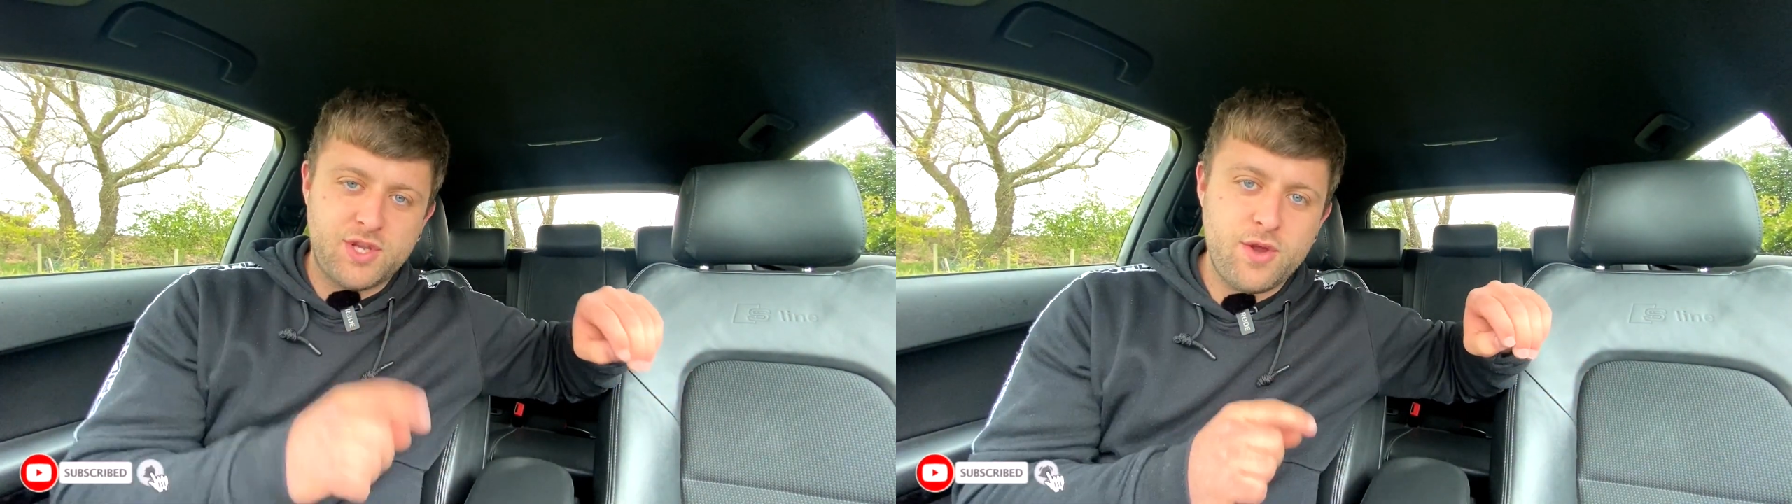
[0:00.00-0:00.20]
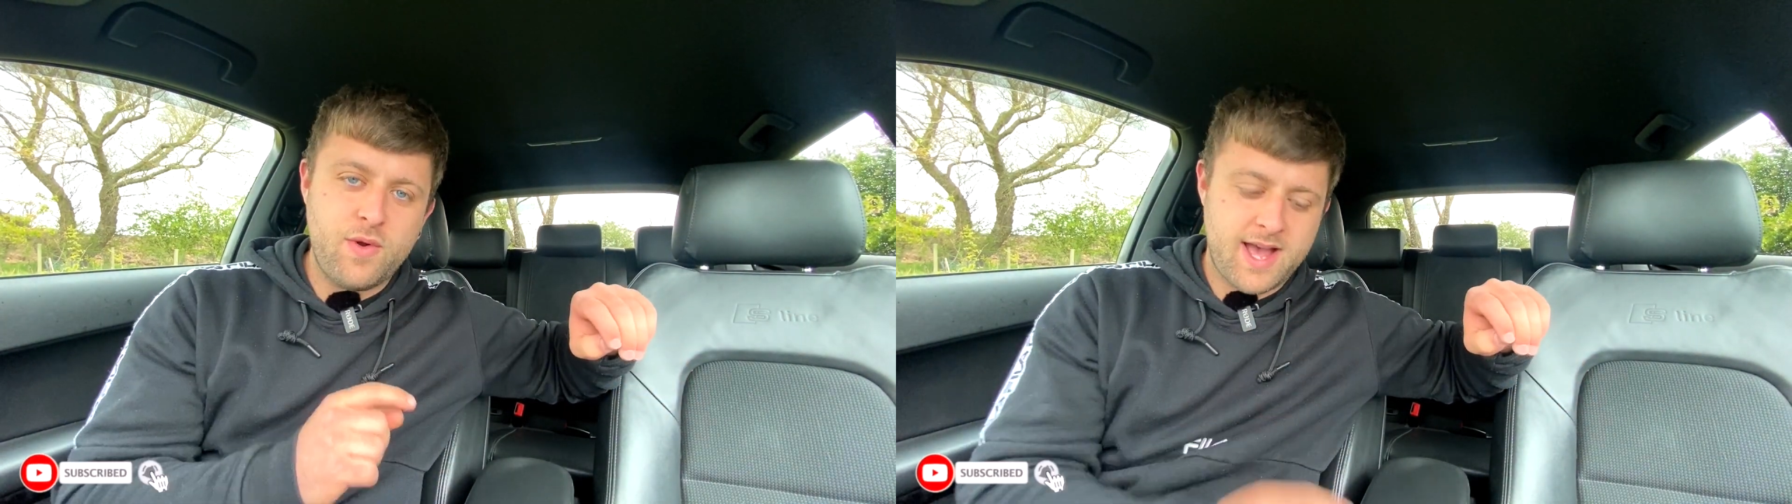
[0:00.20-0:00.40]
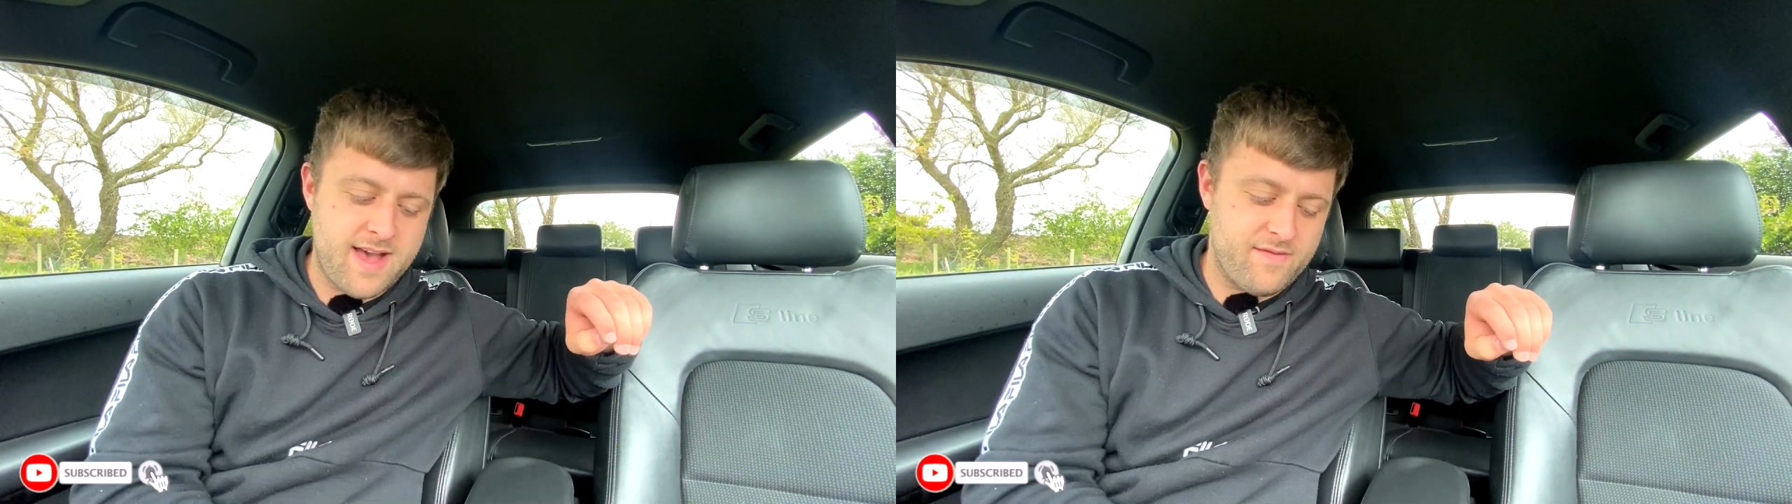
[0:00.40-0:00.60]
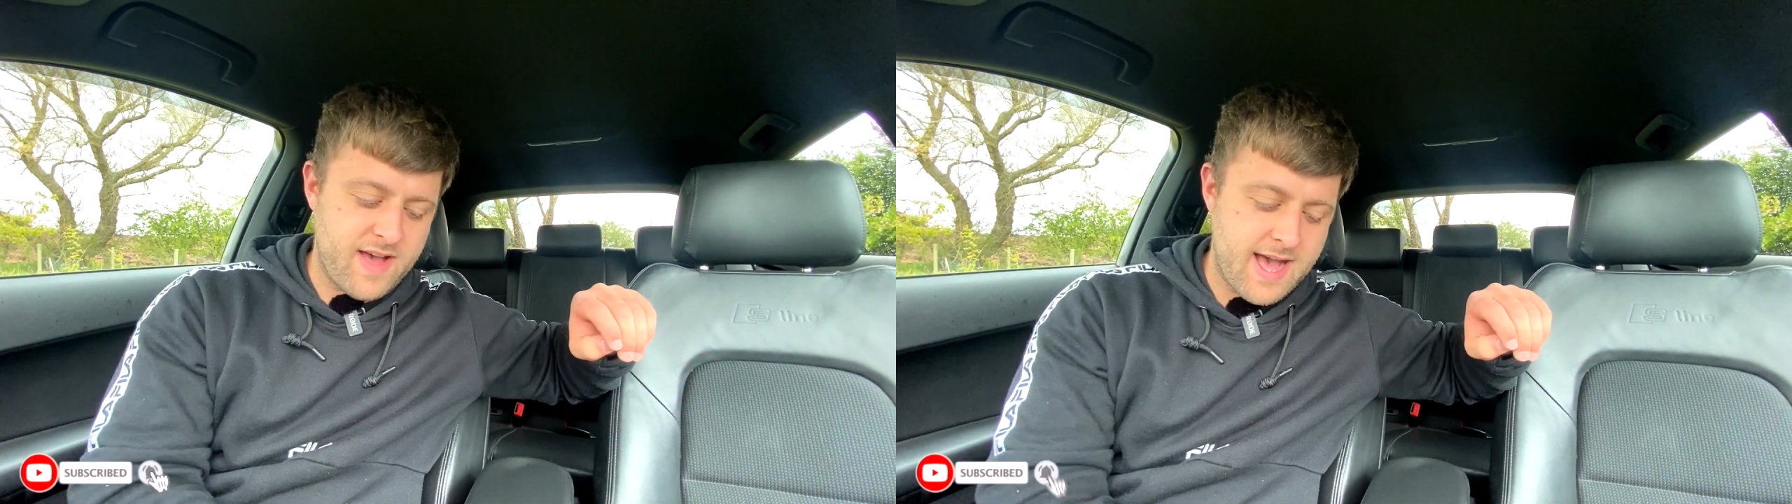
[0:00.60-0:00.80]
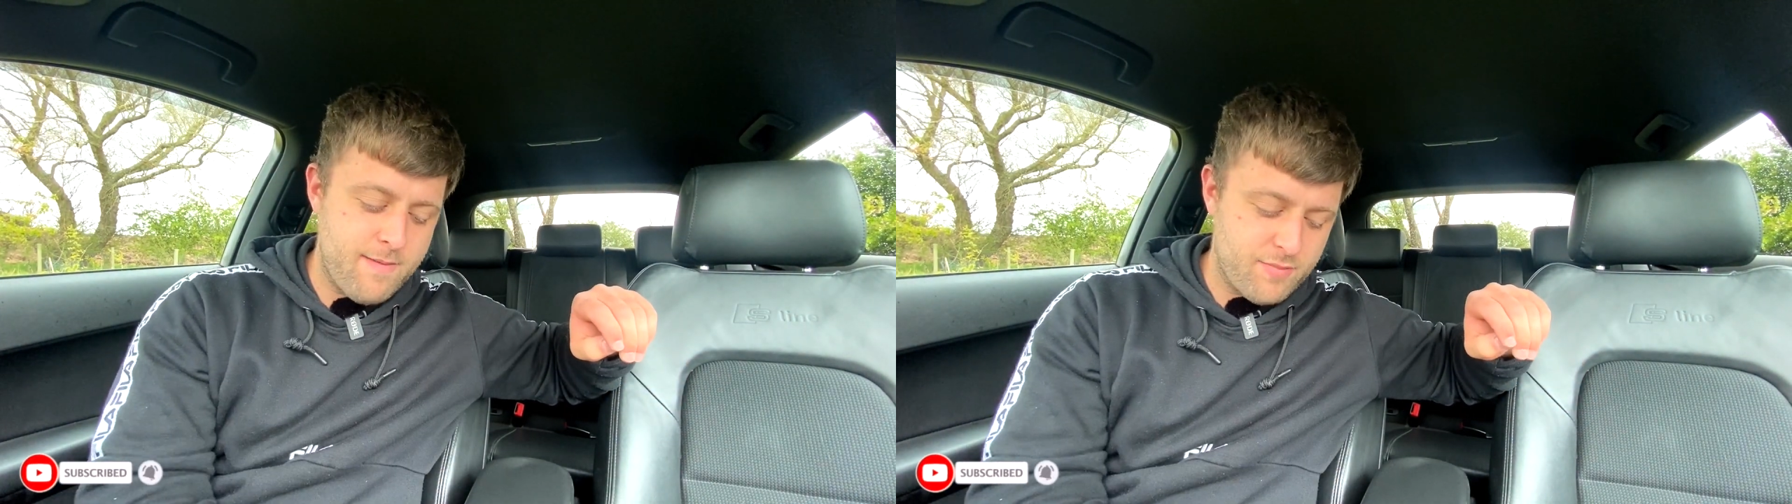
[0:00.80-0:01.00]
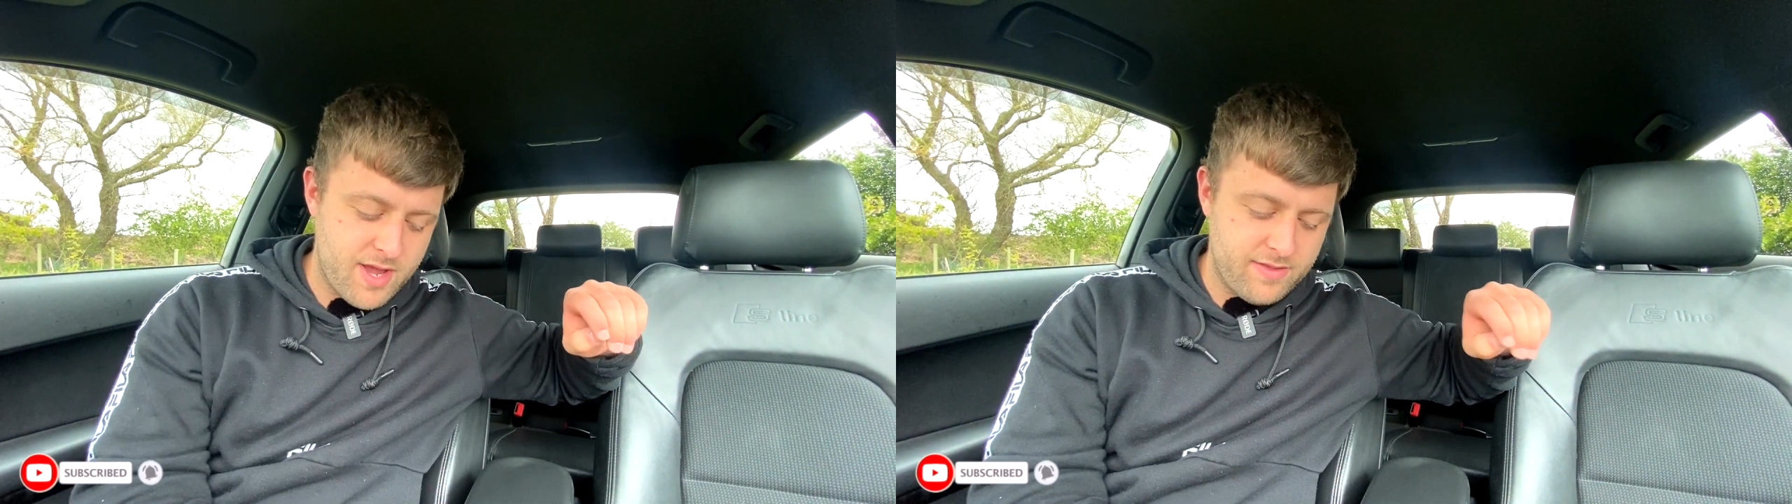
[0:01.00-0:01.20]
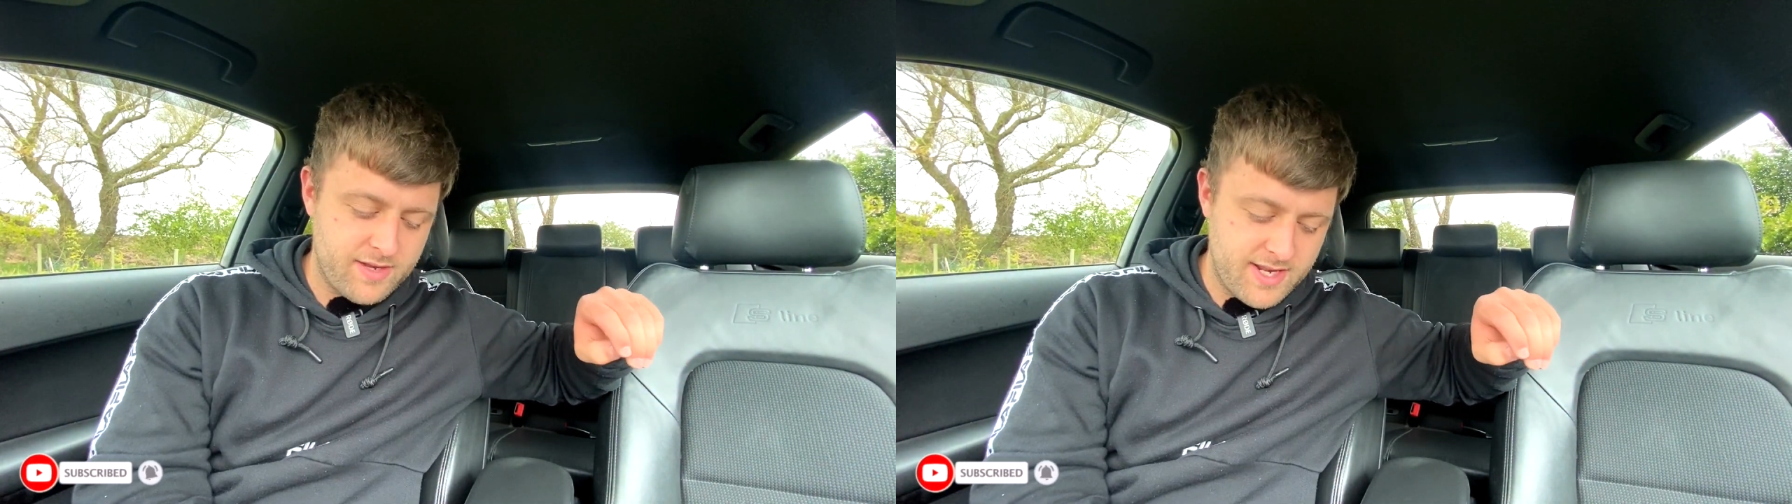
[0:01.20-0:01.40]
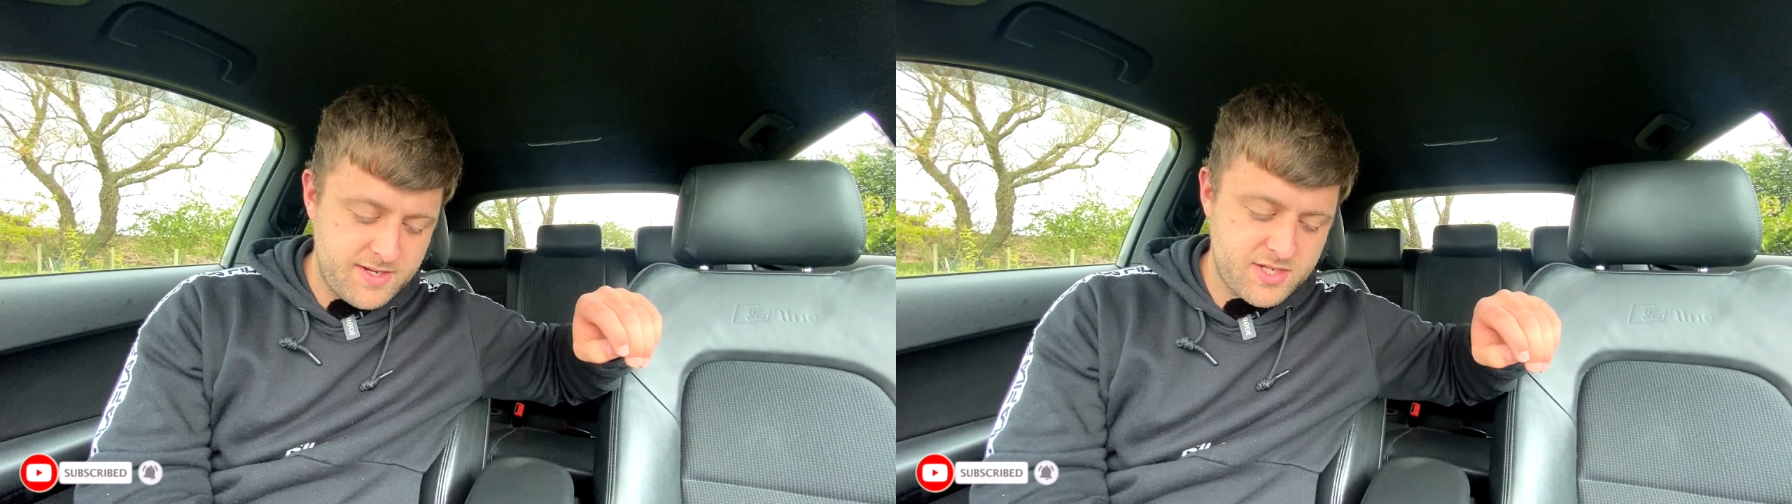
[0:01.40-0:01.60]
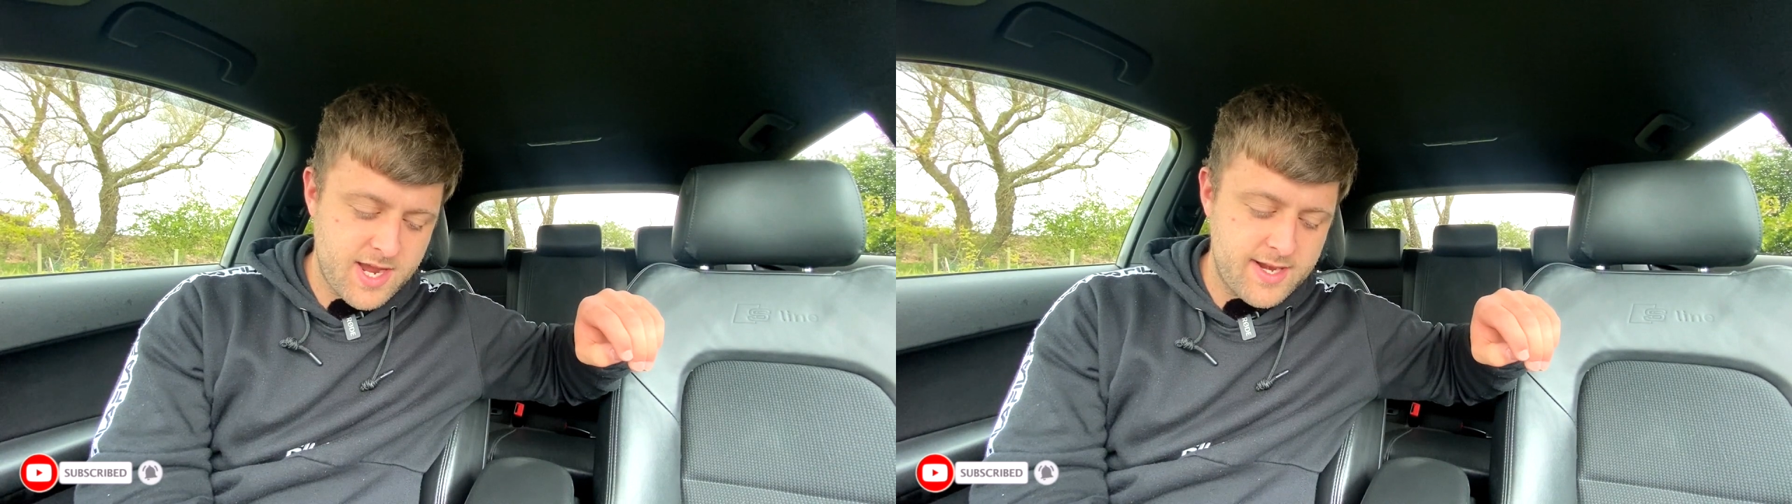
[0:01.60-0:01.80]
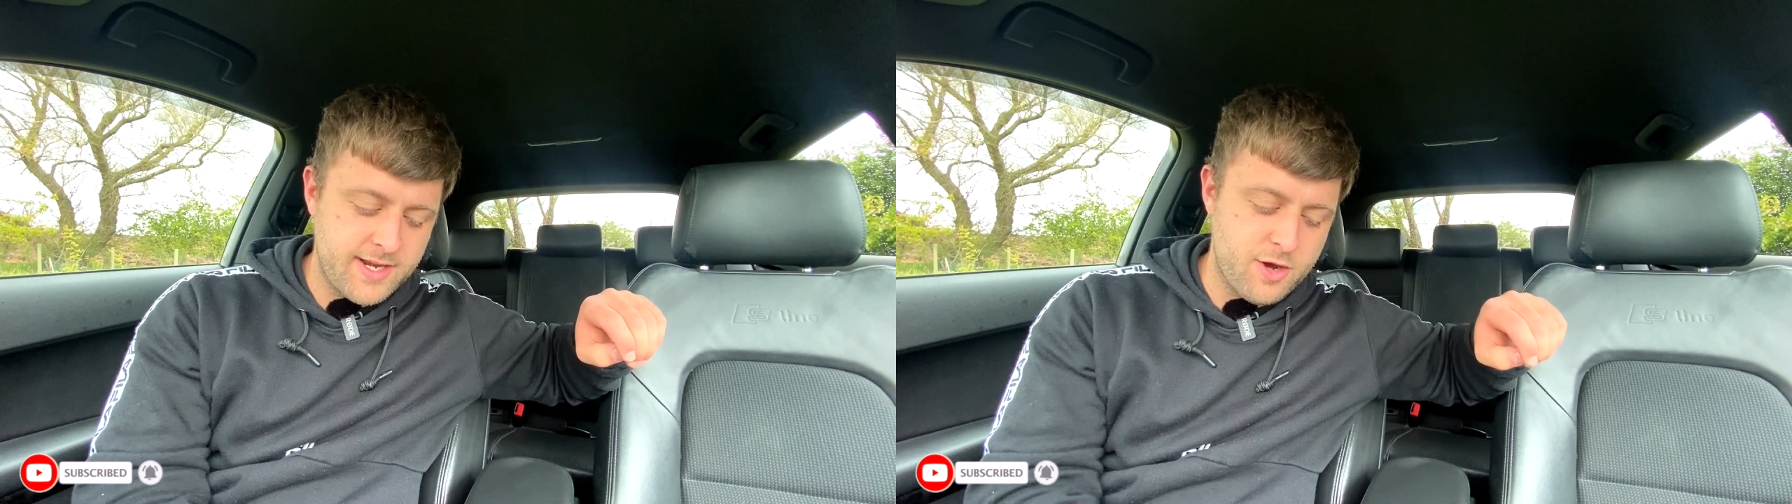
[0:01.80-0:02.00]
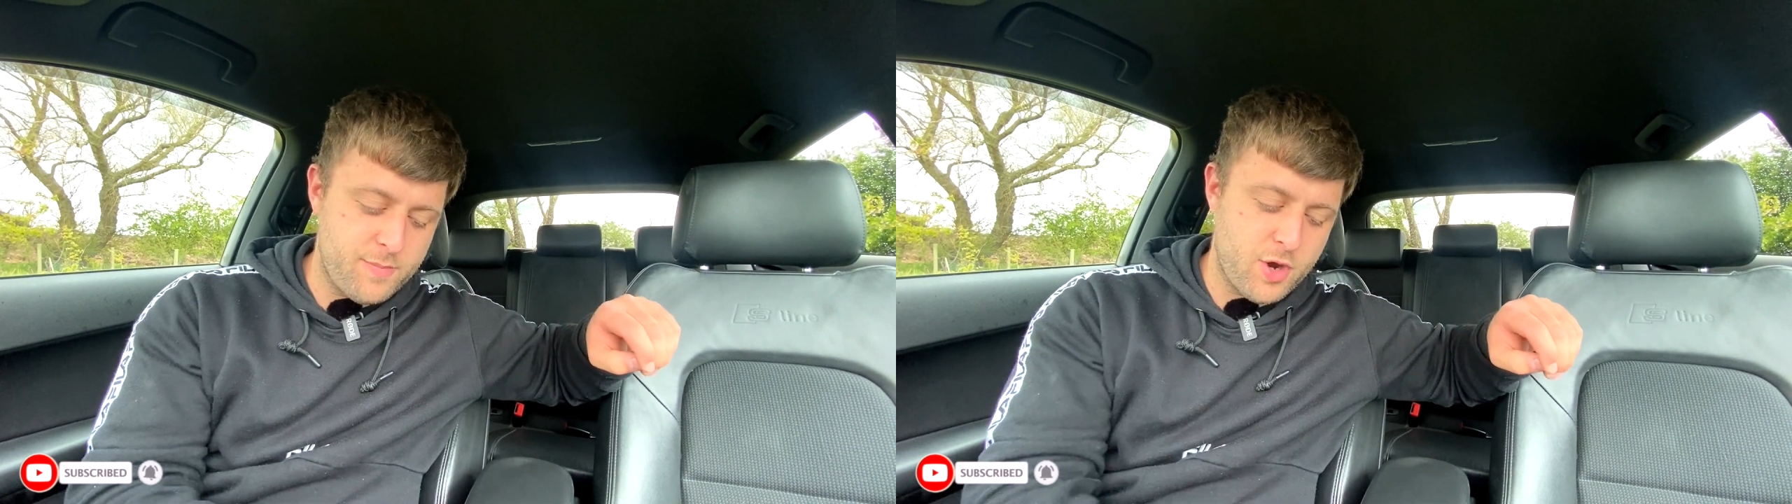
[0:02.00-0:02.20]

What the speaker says: do have a handbrake that needs tightening up